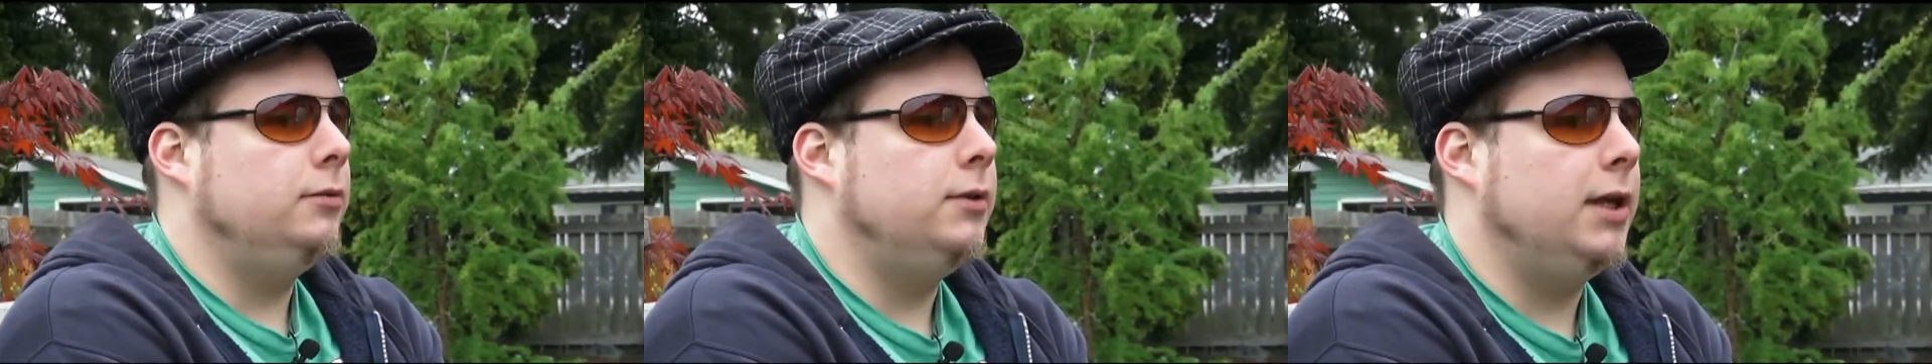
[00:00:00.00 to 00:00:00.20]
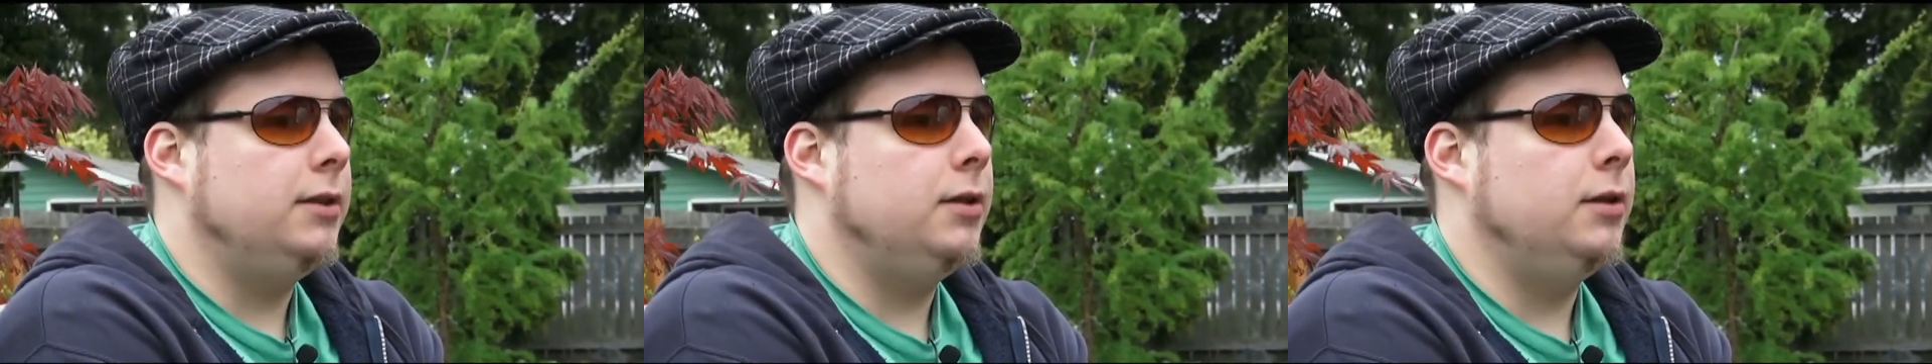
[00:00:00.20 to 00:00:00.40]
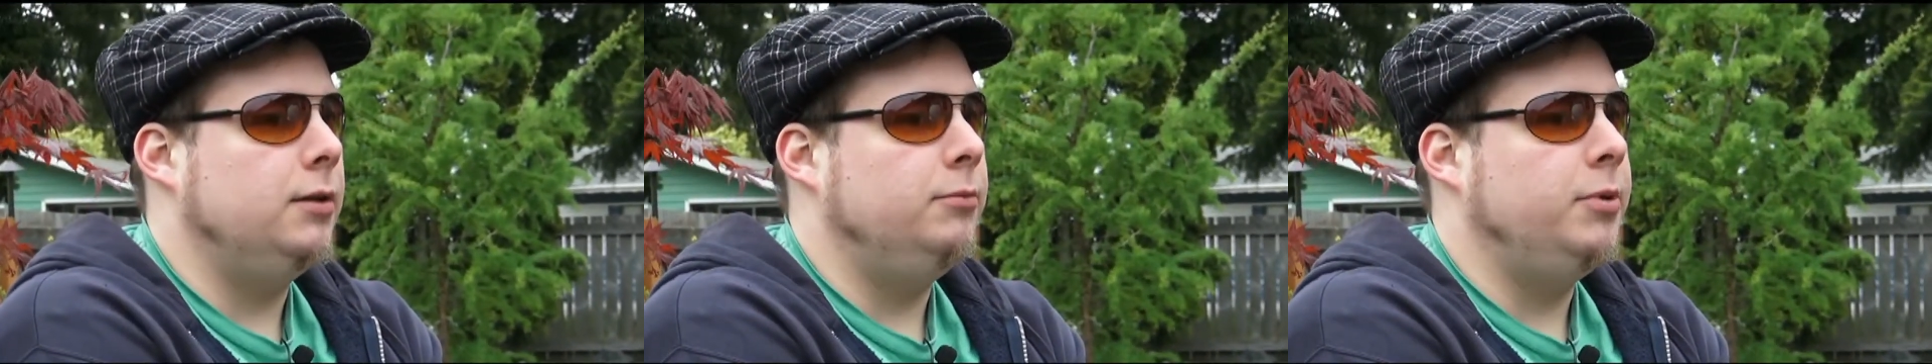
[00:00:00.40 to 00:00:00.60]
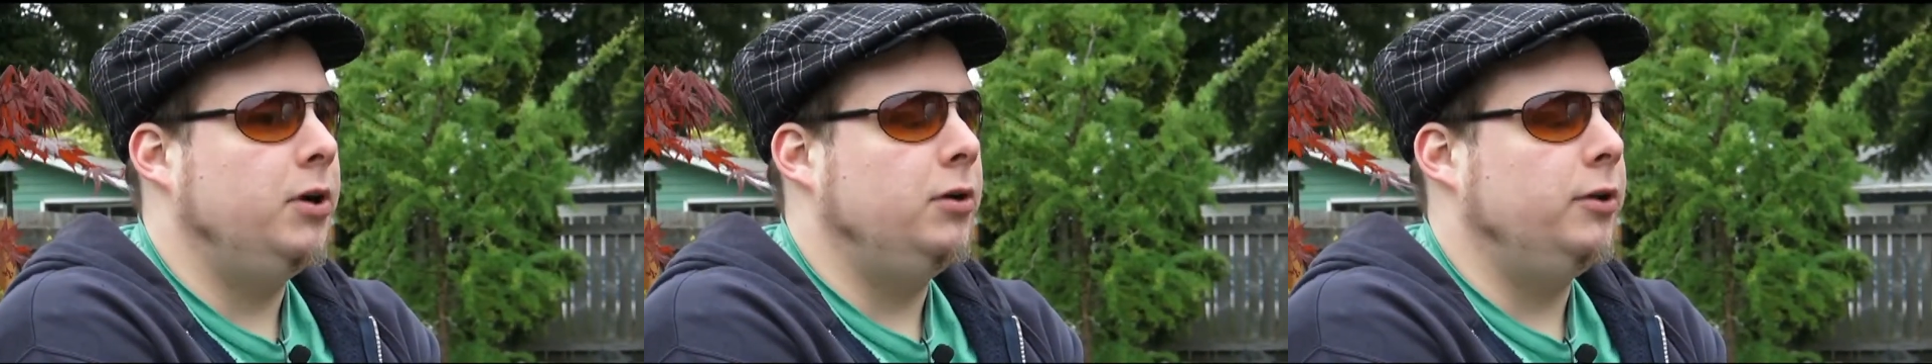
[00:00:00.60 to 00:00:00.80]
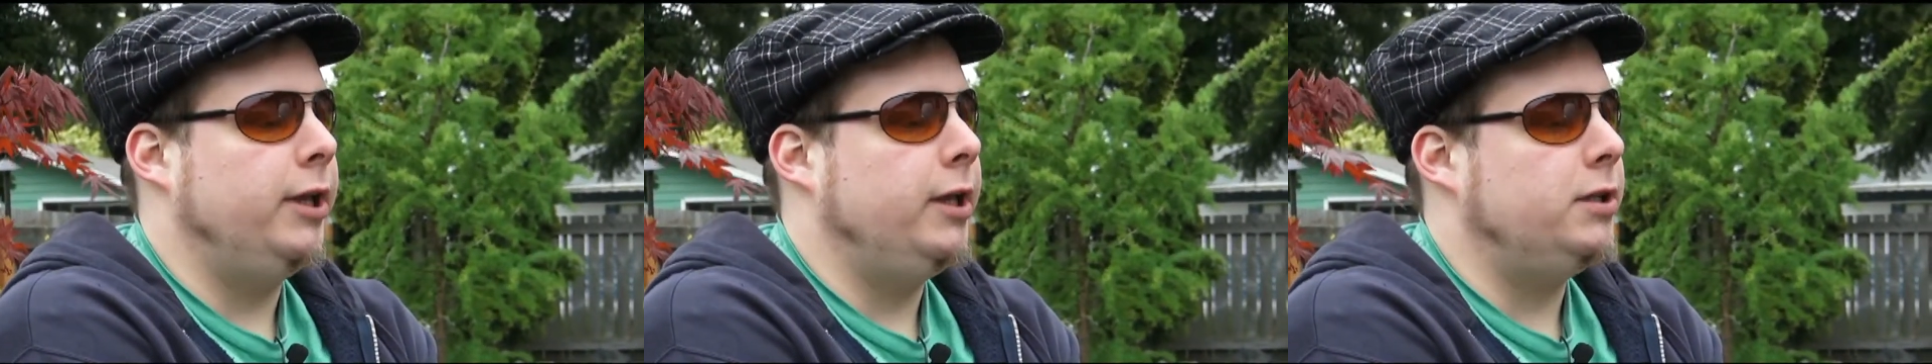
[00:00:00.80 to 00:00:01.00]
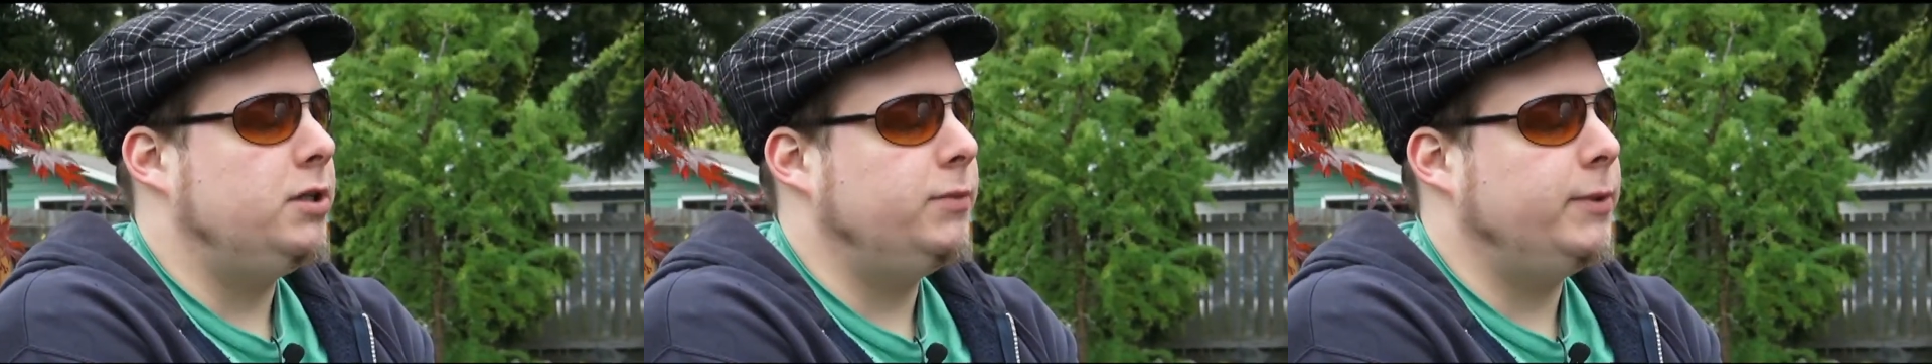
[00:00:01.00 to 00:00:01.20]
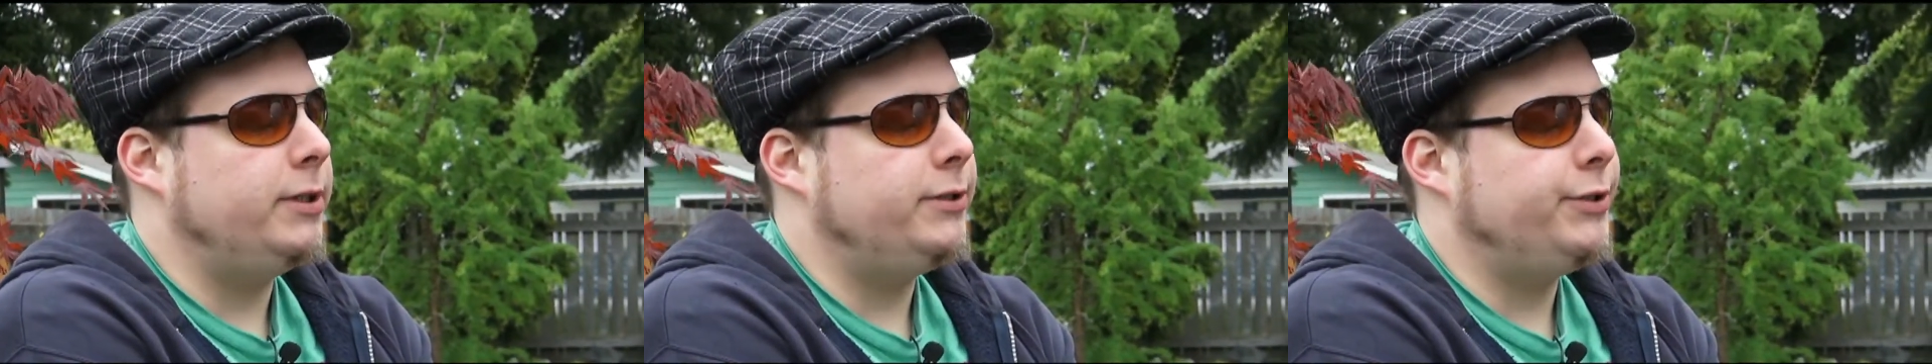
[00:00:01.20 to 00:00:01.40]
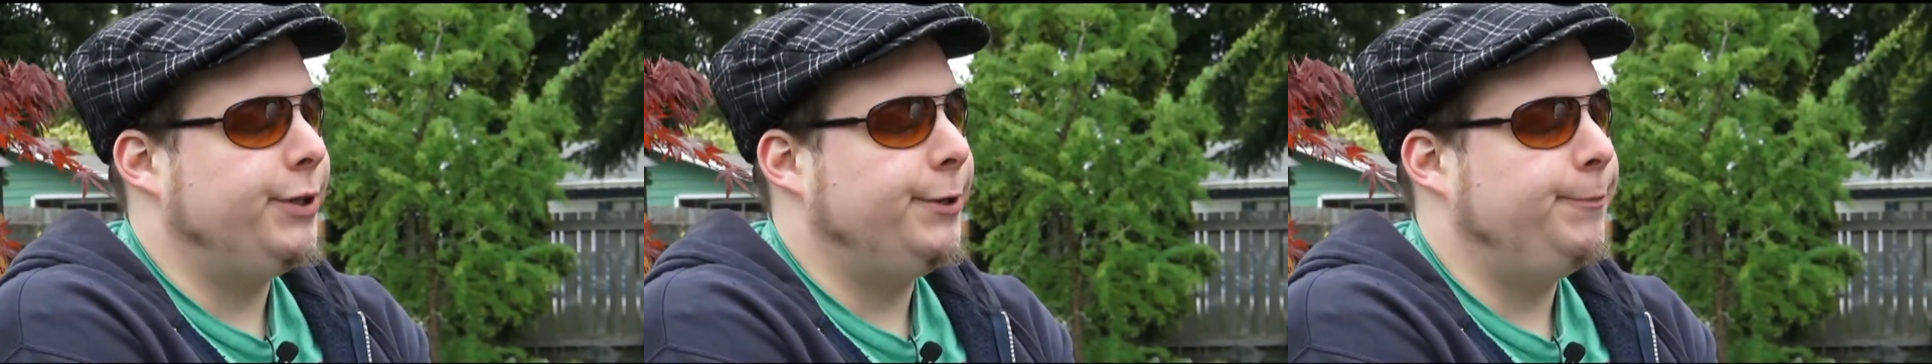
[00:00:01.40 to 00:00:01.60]
not the barrel-aged one,
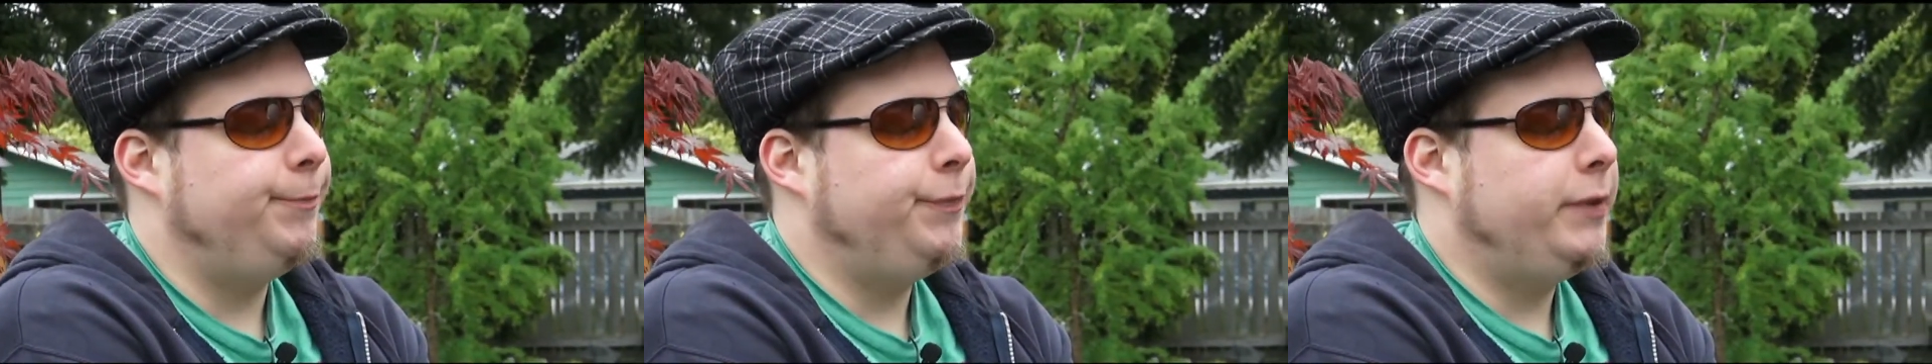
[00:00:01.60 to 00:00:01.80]
so.